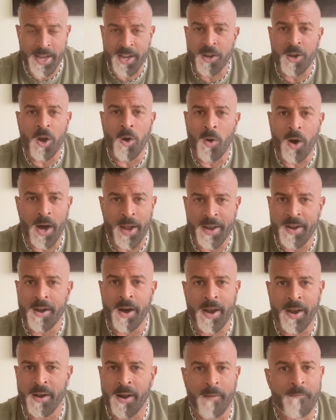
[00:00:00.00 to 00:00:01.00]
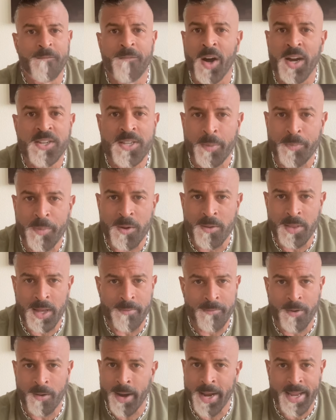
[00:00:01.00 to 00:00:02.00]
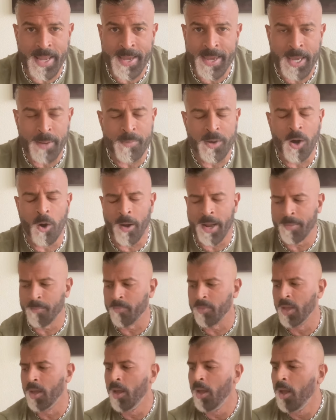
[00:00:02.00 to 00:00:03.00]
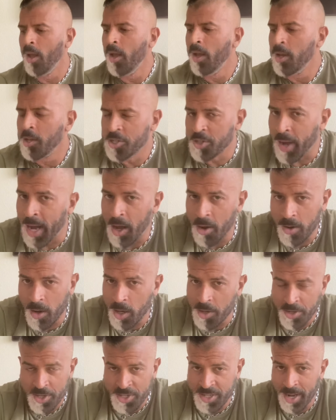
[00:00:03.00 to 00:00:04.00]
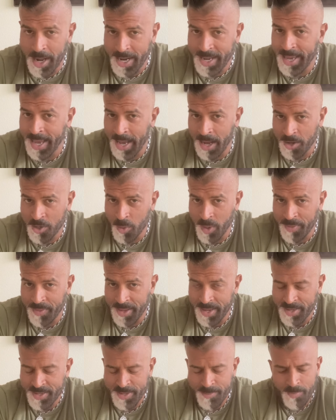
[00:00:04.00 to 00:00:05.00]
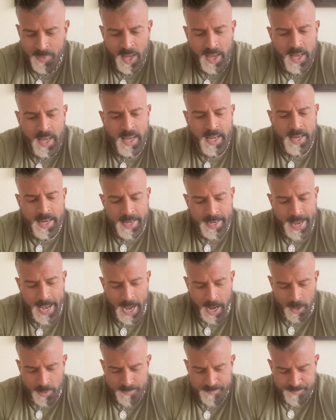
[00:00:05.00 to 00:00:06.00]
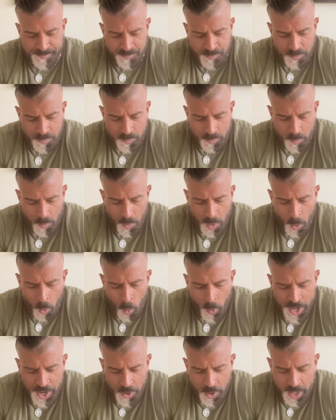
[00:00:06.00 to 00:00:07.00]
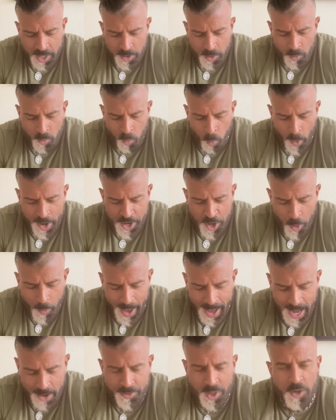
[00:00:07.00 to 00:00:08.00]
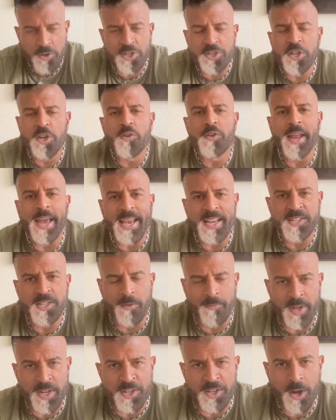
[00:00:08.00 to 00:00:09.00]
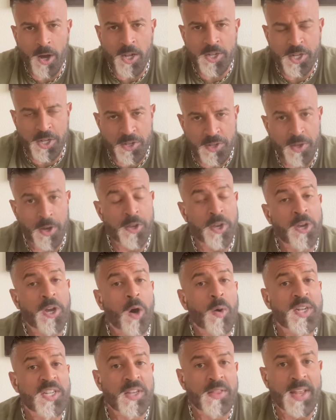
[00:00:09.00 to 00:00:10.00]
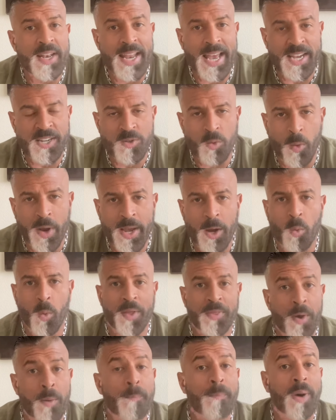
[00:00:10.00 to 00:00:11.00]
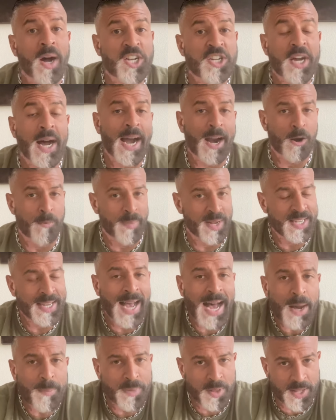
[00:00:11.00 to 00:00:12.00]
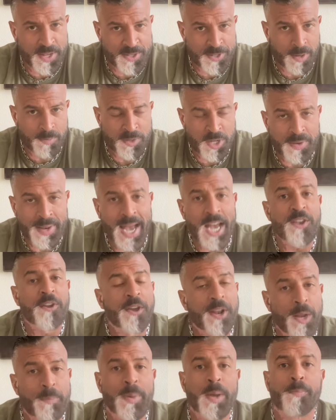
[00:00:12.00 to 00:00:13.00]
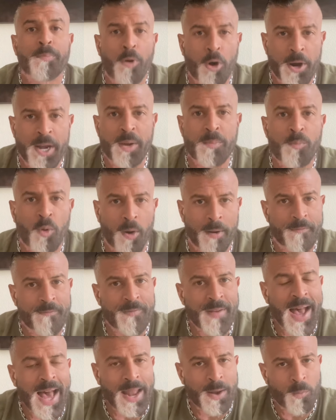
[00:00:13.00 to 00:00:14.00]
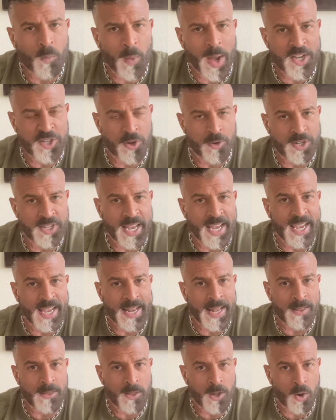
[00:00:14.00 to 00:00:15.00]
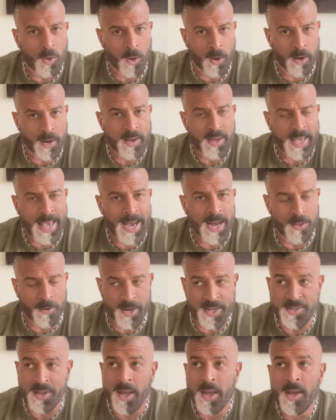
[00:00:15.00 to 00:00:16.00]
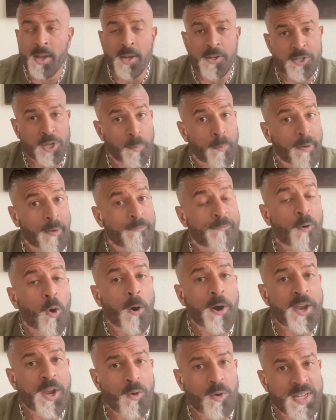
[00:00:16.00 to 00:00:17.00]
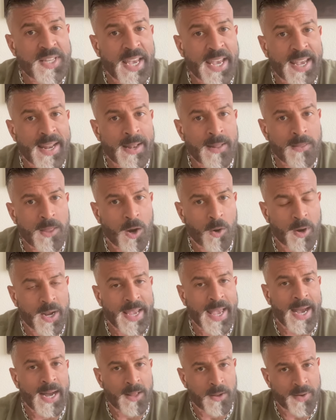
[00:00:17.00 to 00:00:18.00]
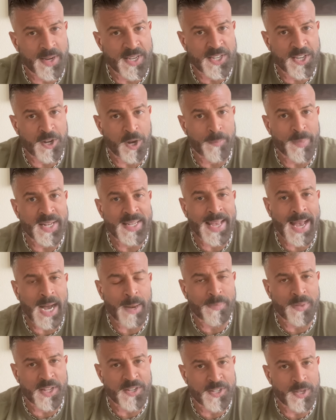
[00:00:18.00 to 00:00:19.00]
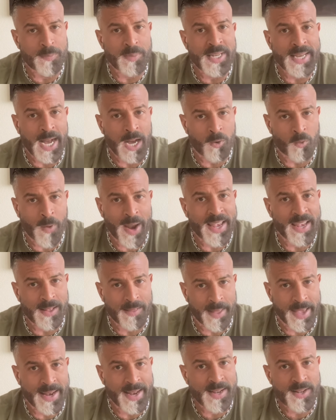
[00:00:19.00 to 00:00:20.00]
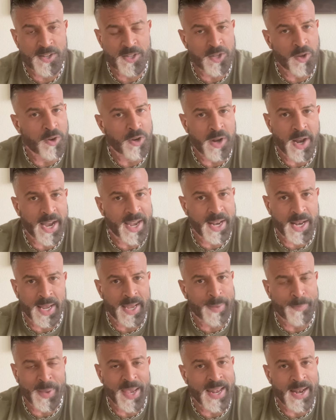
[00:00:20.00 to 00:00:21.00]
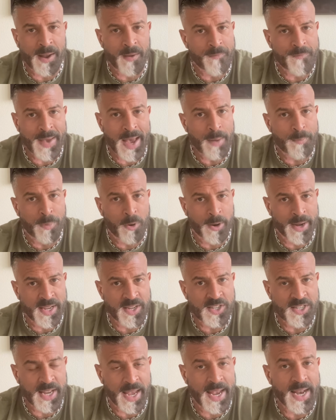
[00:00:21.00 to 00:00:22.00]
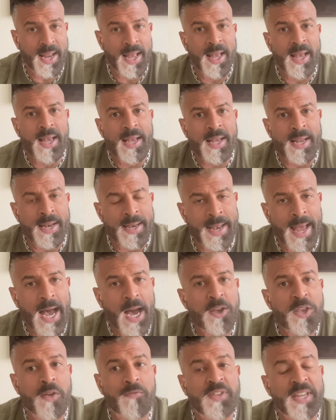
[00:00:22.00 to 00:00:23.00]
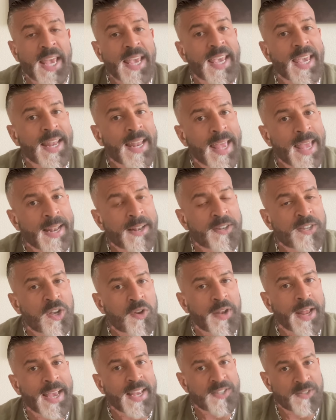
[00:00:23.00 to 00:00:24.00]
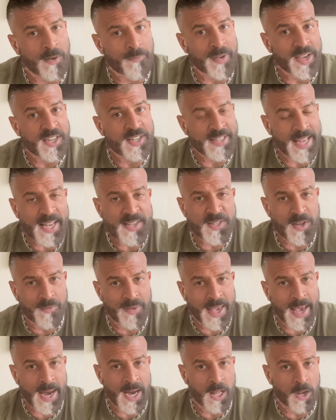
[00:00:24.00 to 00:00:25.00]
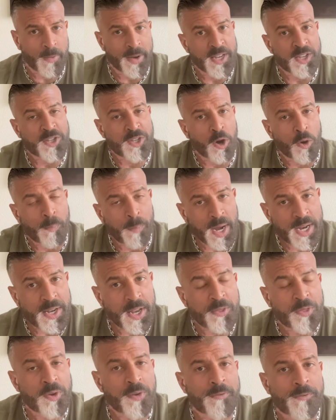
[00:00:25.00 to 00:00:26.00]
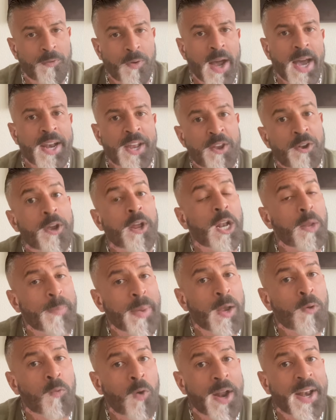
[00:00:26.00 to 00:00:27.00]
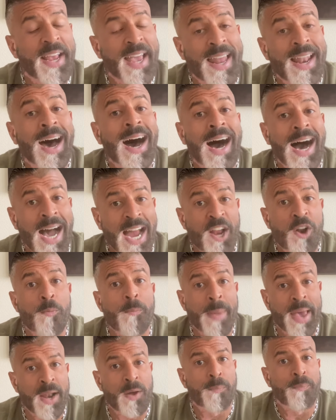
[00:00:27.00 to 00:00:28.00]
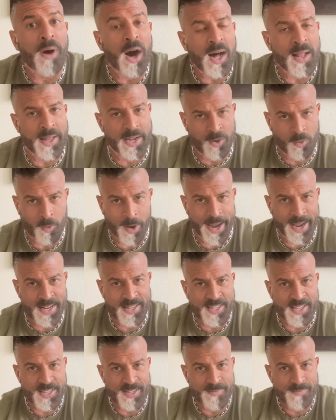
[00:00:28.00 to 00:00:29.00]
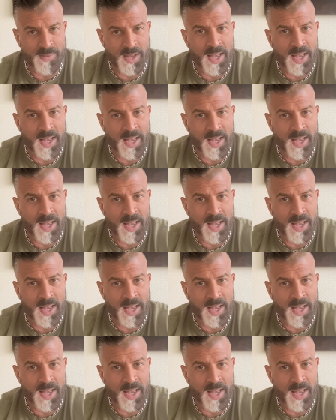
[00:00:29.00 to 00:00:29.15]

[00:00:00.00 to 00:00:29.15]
I could go on and on and on, fucks up your liver. I could keep going. So alcohol does not count with this. Now, when you can, when you have those two days of indulgence, though, you go into the next week with a much higher metabolism. So now you're going to be burning more fat as you're taking in lower calories. So before you were taking in lower calories and your metabolism downregulated, So you're not going to be in a fat burning state. Now you've taken in two days of excessive calories, so Monday through Friday, you're gonna be running at a higher metabolic rate.